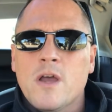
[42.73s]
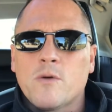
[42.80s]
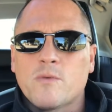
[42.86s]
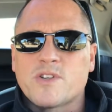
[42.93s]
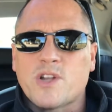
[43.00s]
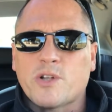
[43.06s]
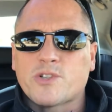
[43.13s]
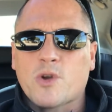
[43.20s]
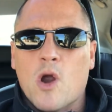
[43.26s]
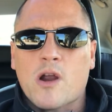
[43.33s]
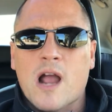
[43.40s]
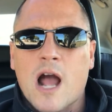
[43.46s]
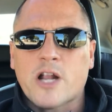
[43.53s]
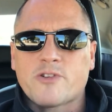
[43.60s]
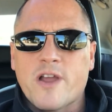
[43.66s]
Results are our
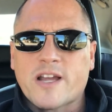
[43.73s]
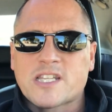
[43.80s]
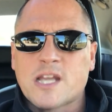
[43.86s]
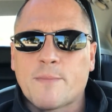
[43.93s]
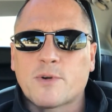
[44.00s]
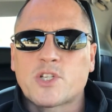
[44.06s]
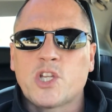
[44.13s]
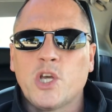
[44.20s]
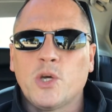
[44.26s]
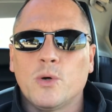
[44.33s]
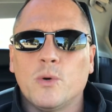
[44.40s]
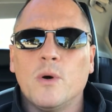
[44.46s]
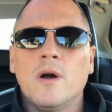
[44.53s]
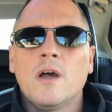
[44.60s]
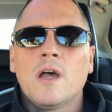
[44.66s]
contracts. Number
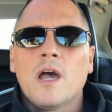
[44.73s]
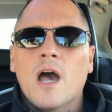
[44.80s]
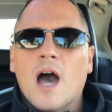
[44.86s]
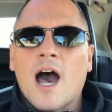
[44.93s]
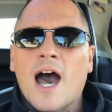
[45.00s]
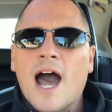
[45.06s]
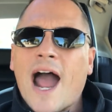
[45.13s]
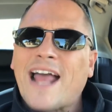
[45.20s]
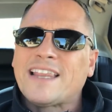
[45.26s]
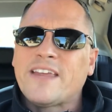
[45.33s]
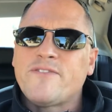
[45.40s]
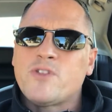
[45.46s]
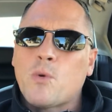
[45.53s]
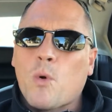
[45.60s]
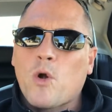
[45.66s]
two, uh, I
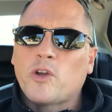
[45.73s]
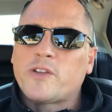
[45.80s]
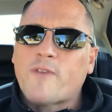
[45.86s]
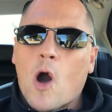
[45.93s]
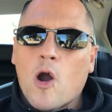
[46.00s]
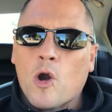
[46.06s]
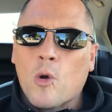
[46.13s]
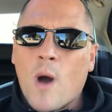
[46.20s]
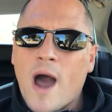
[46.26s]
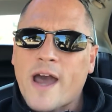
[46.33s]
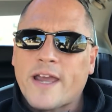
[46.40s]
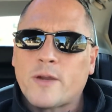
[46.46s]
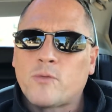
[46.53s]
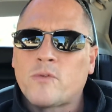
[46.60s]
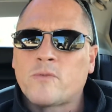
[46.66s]
live in the world of
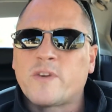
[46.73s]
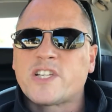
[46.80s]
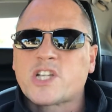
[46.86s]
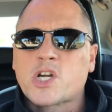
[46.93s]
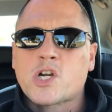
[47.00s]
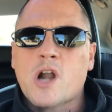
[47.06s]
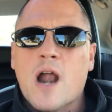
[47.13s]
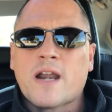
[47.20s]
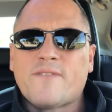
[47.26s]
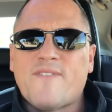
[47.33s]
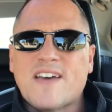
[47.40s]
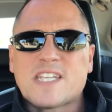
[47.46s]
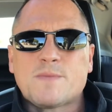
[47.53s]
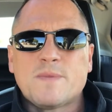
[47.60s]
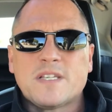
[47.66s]
ROI, return on
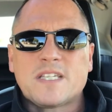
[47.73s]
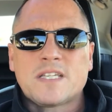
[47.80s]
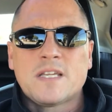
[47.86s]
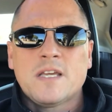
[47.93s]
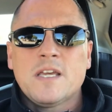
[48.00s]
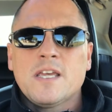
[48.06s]
investment.